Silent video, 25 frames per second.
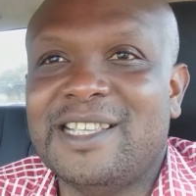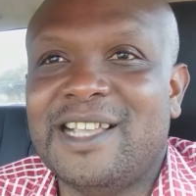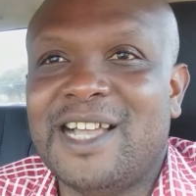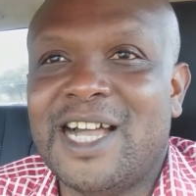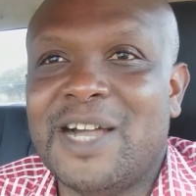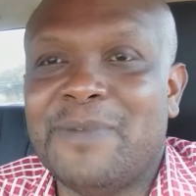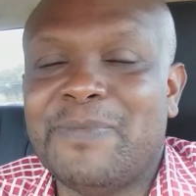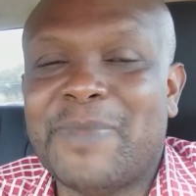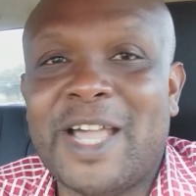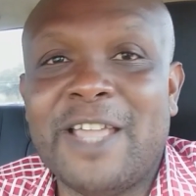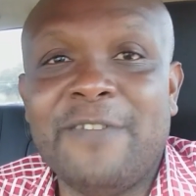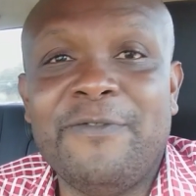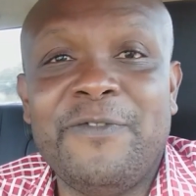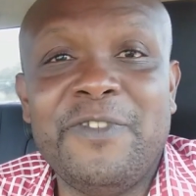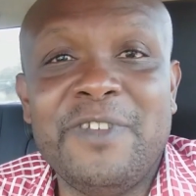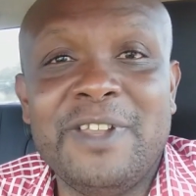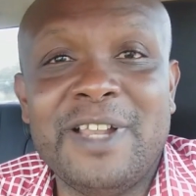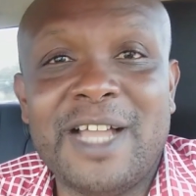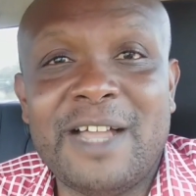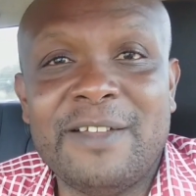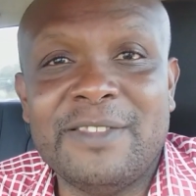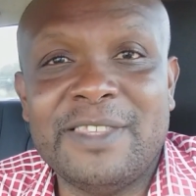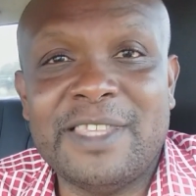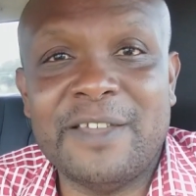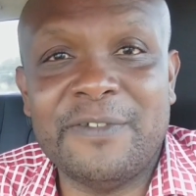Um, I feel
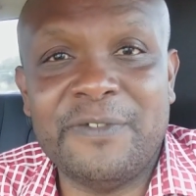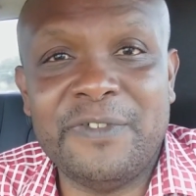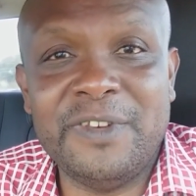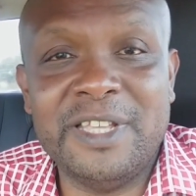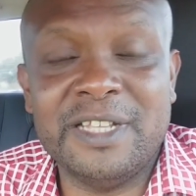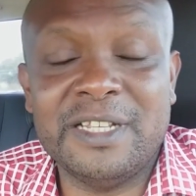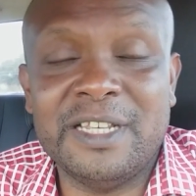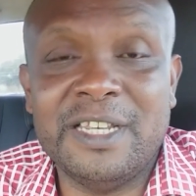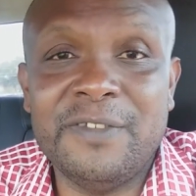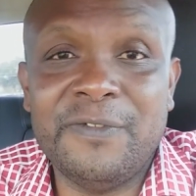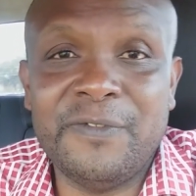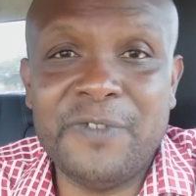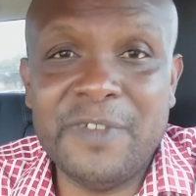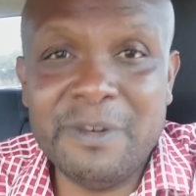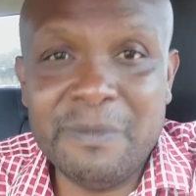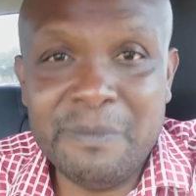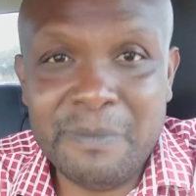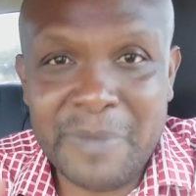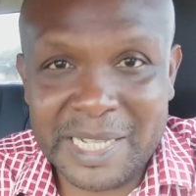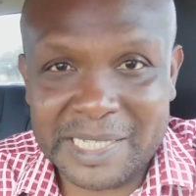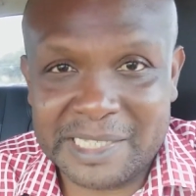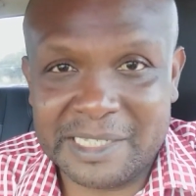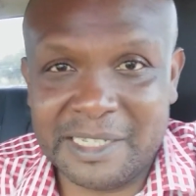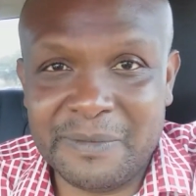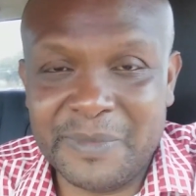I definitely feel
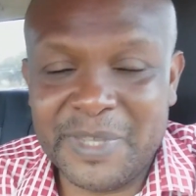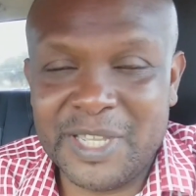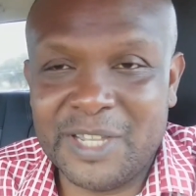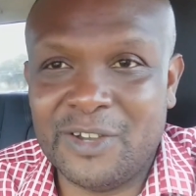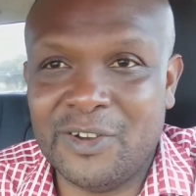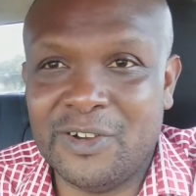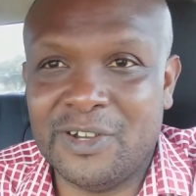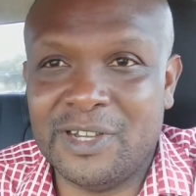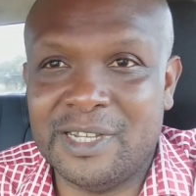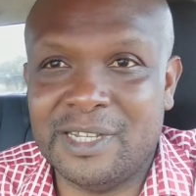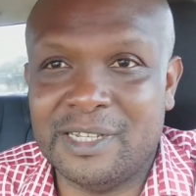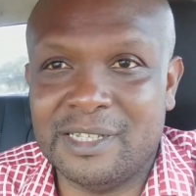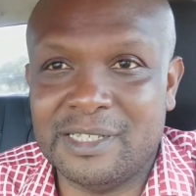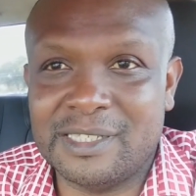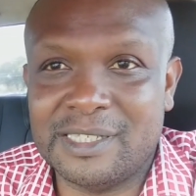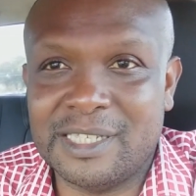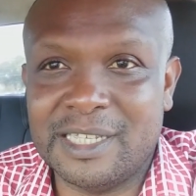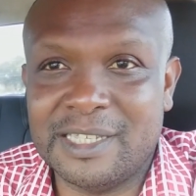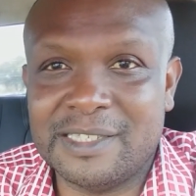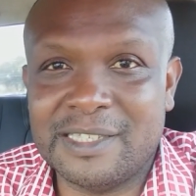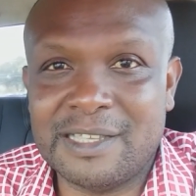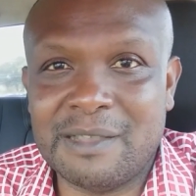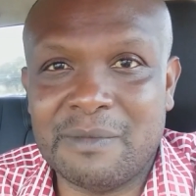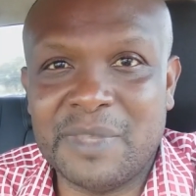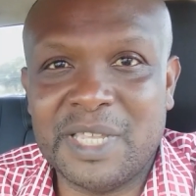better because
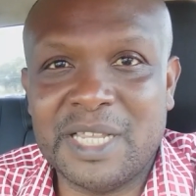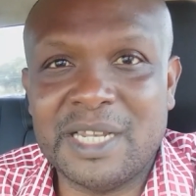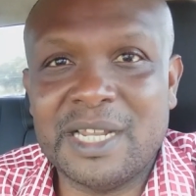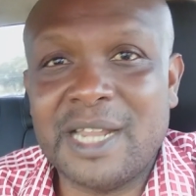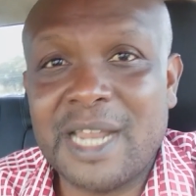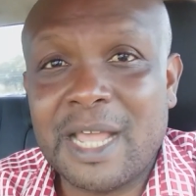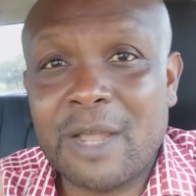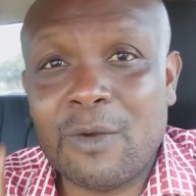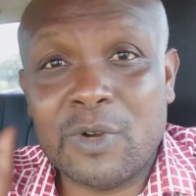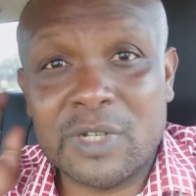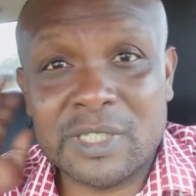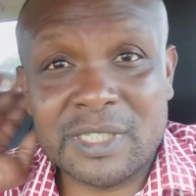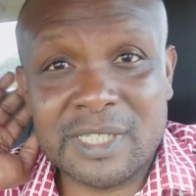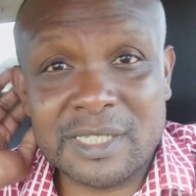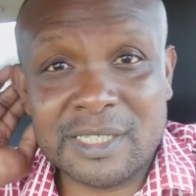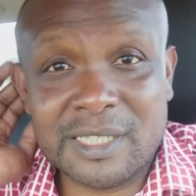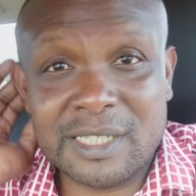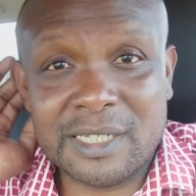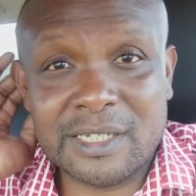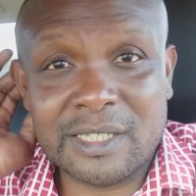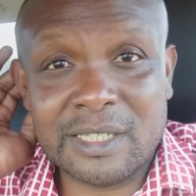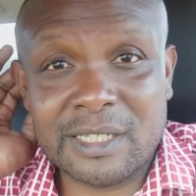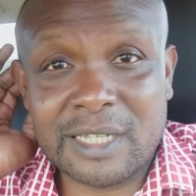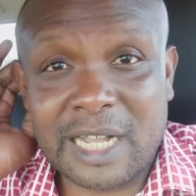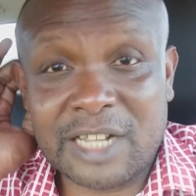it's something that I wanted
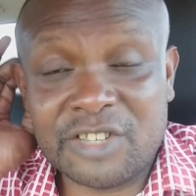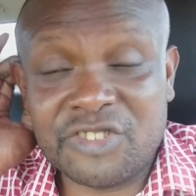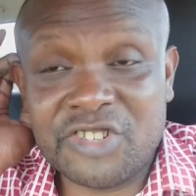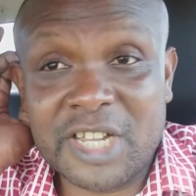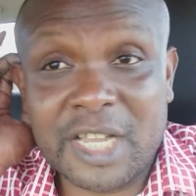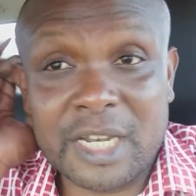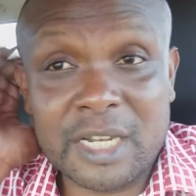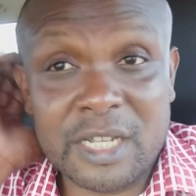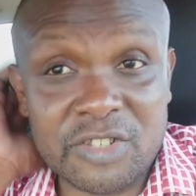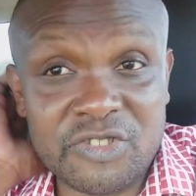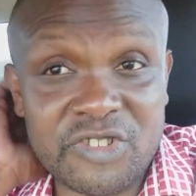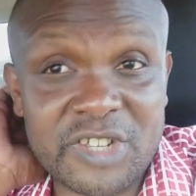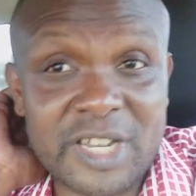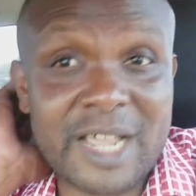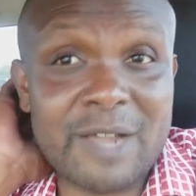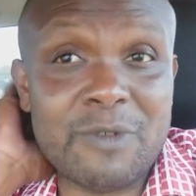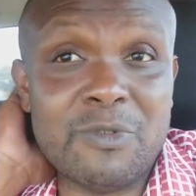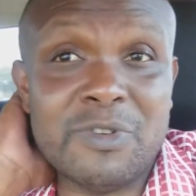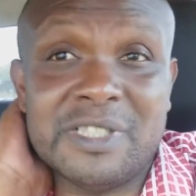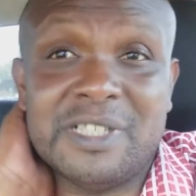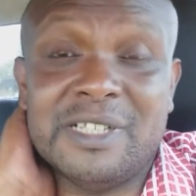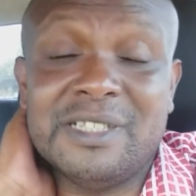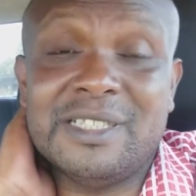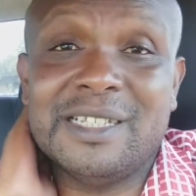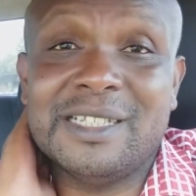to, a challenge that I
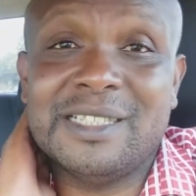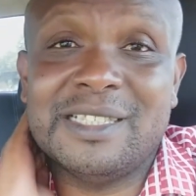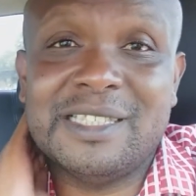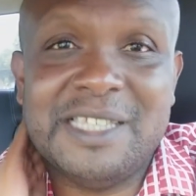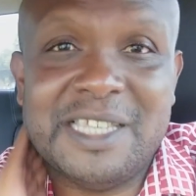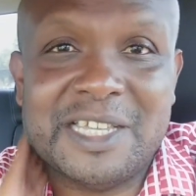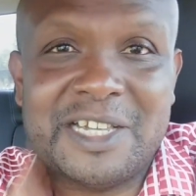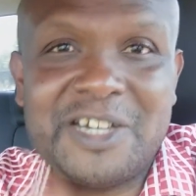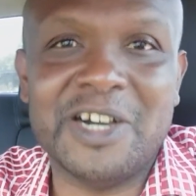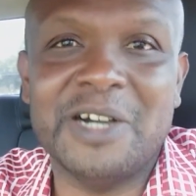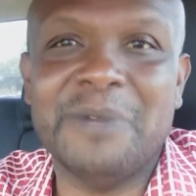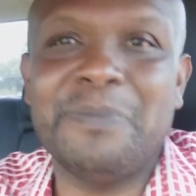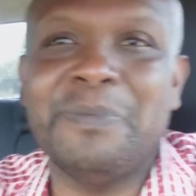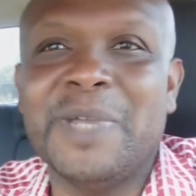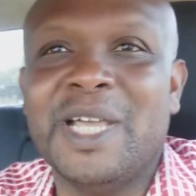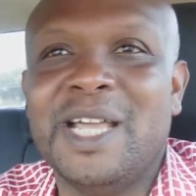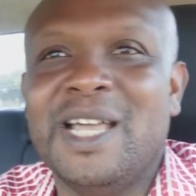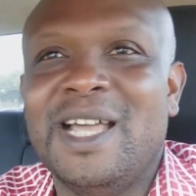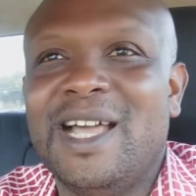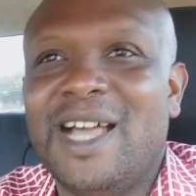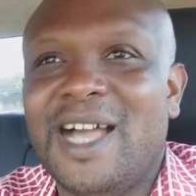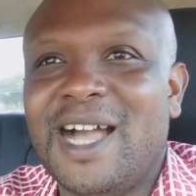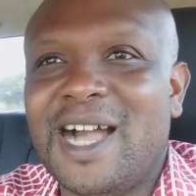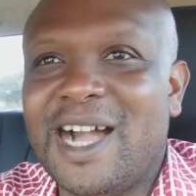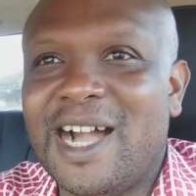wanted to take up
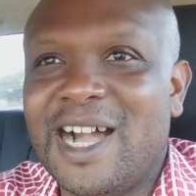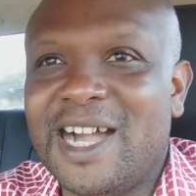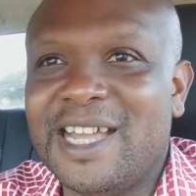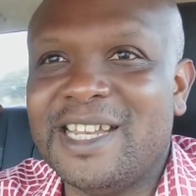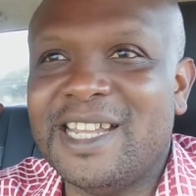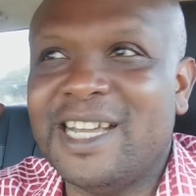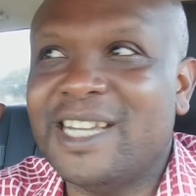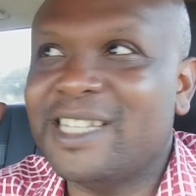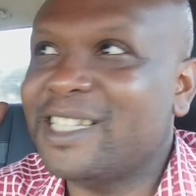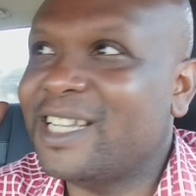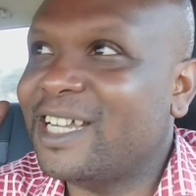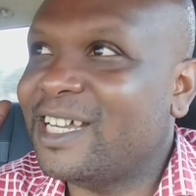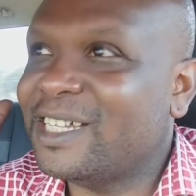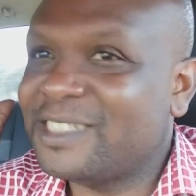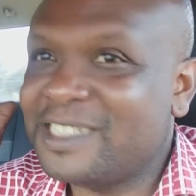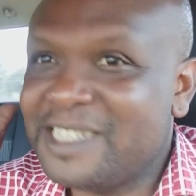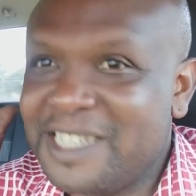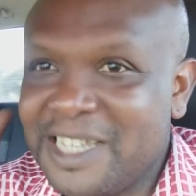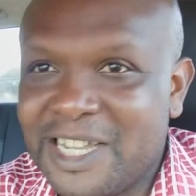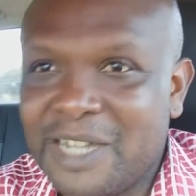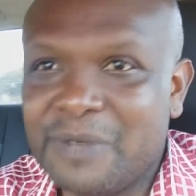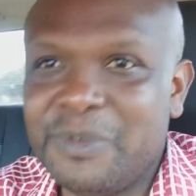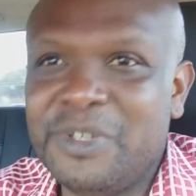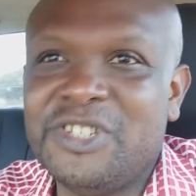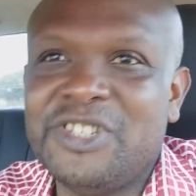and I, I
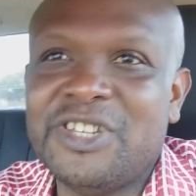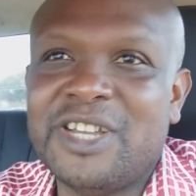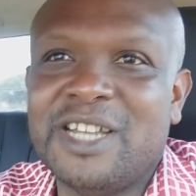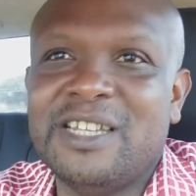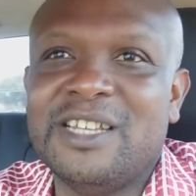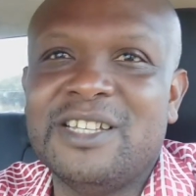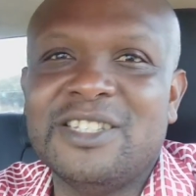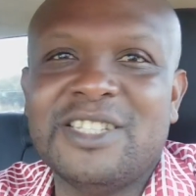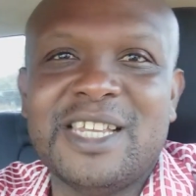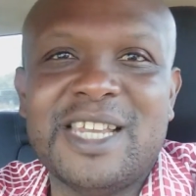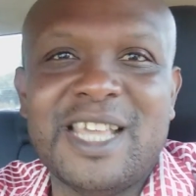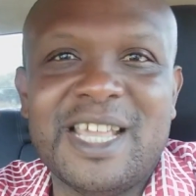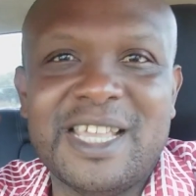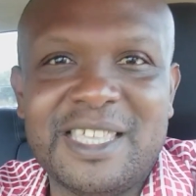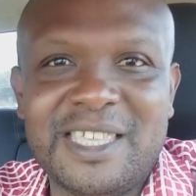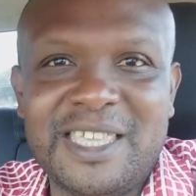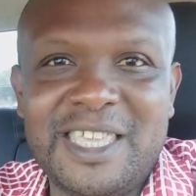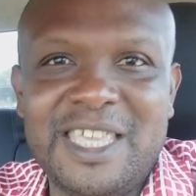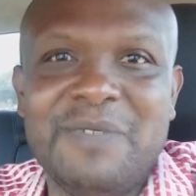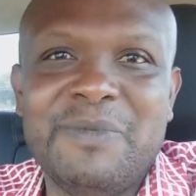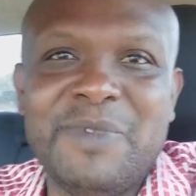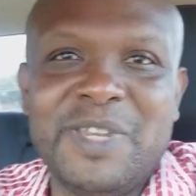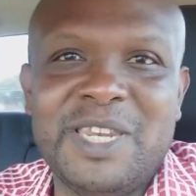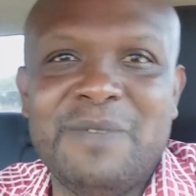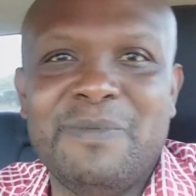take up the challenge and I
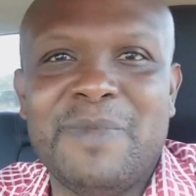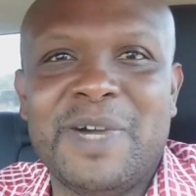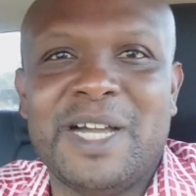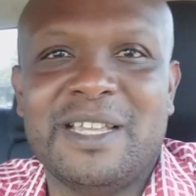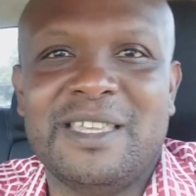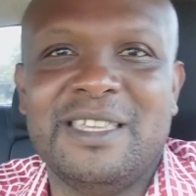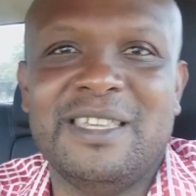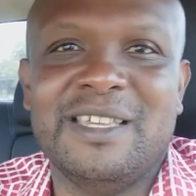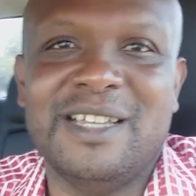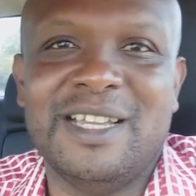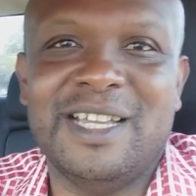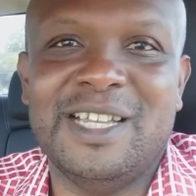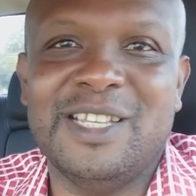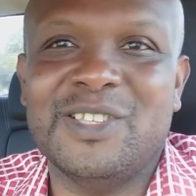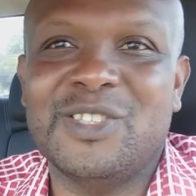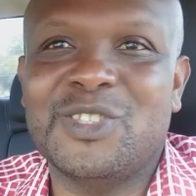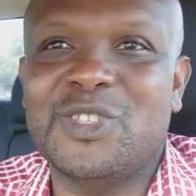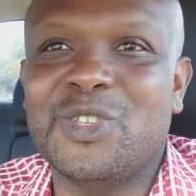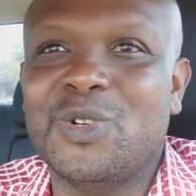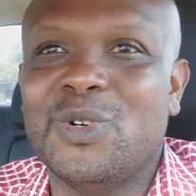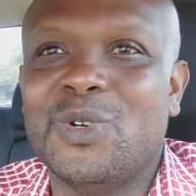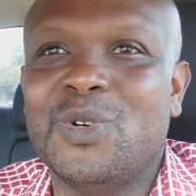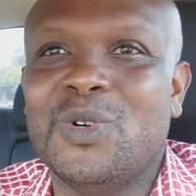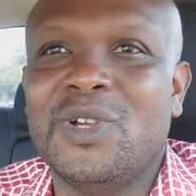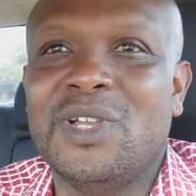came in the back here guys.
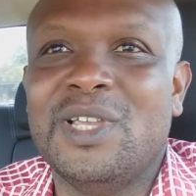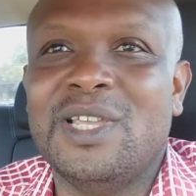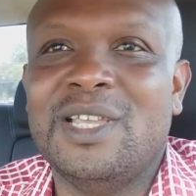So